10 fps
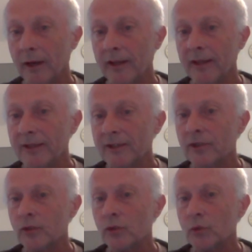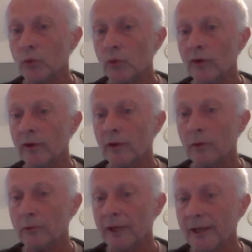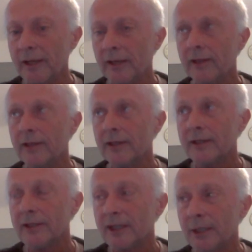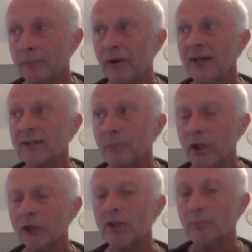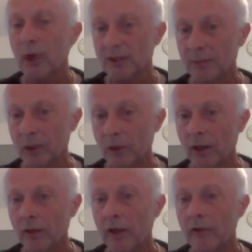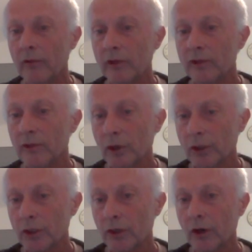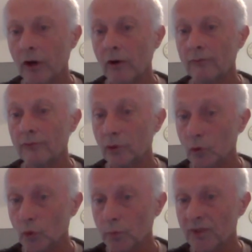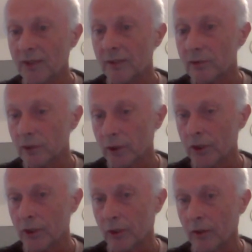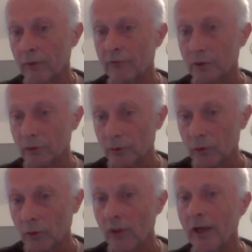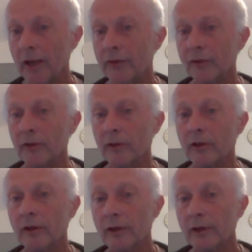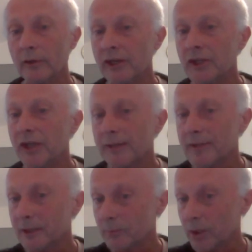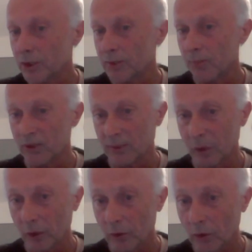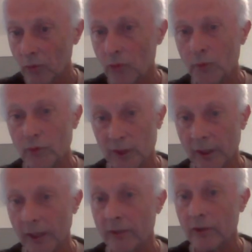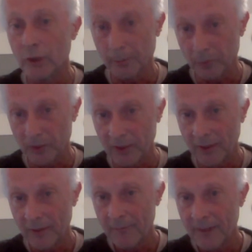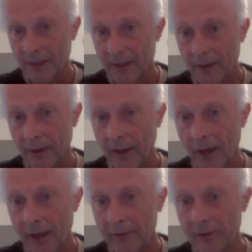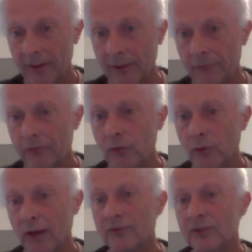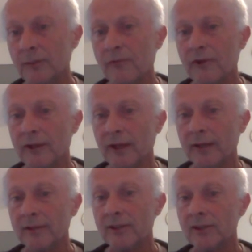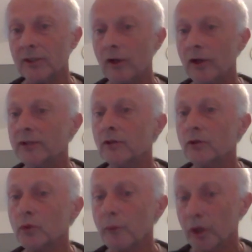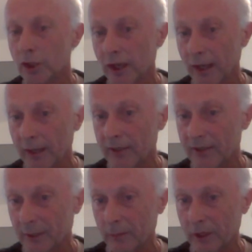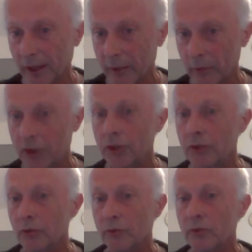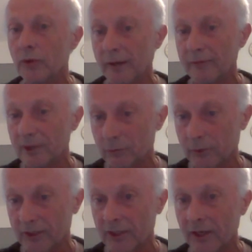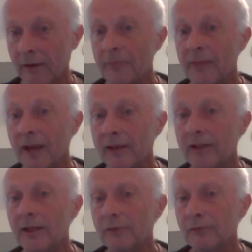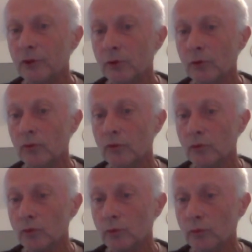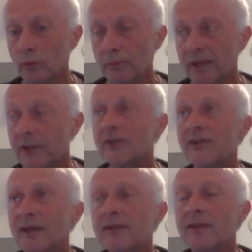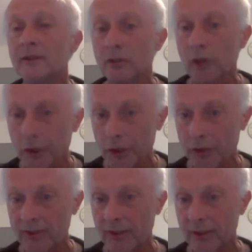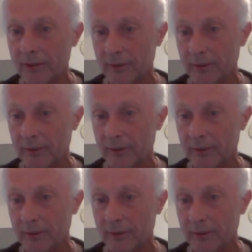It's to really keep as much as possible the structure of the loops and the structure of the control and reject as much as possible go-tos and jumps. And if you have something that is a little too much like an assembly language, you have this risk. And if you do, because these structures that